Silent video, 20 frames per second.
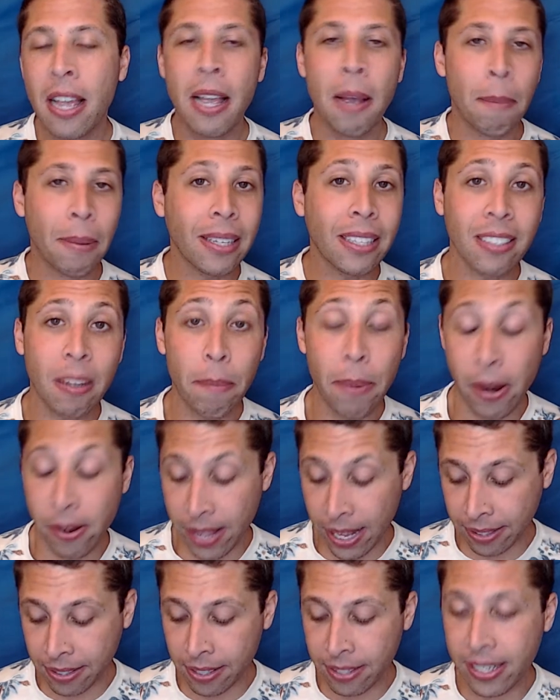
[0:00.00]
But let's compare
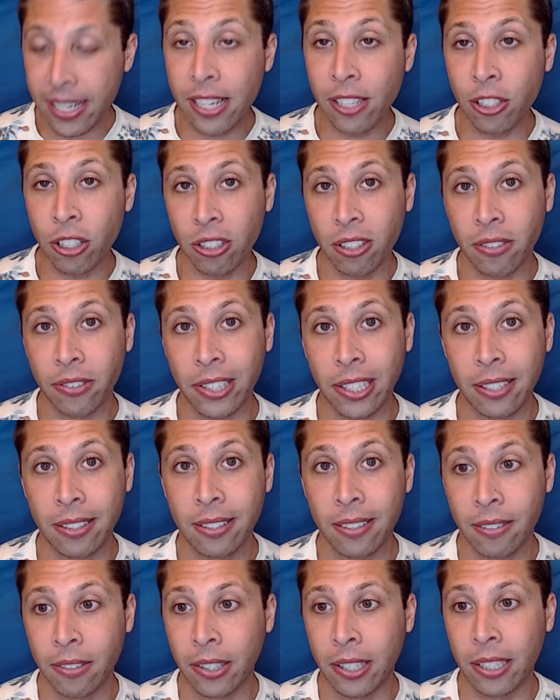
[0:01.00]
that to D just for
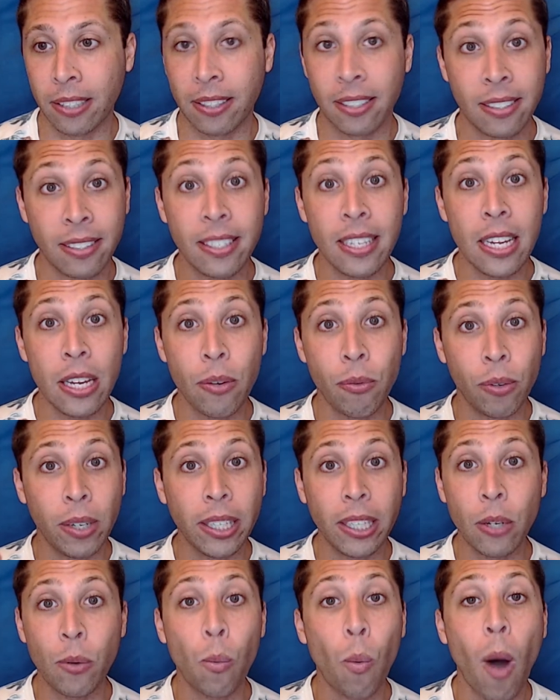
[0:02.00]
this, uh, to see
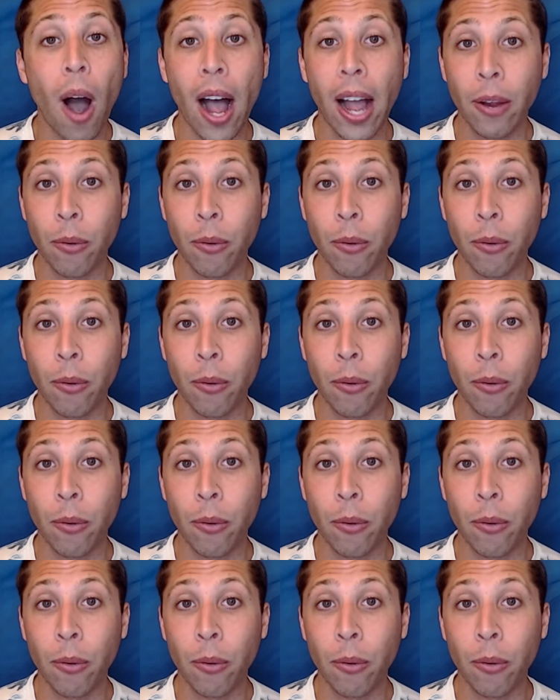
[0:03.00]
really why